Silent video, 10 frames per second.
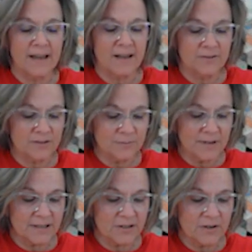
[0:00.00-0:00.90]
I also
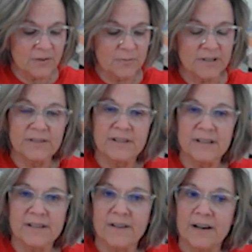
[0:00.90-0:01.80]
want to know what you
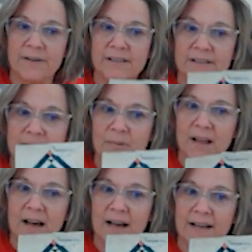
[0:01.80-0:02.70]
think of how I did the
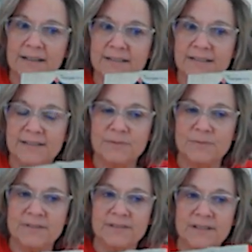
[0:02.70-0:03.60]
blocks. This
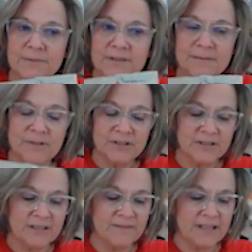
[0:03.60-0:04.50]
one, there wasn't much
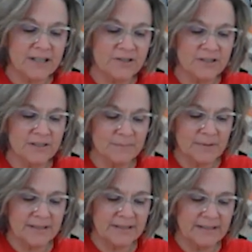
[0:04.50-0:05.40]
deviation,
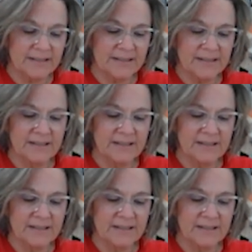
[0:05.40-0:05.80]
but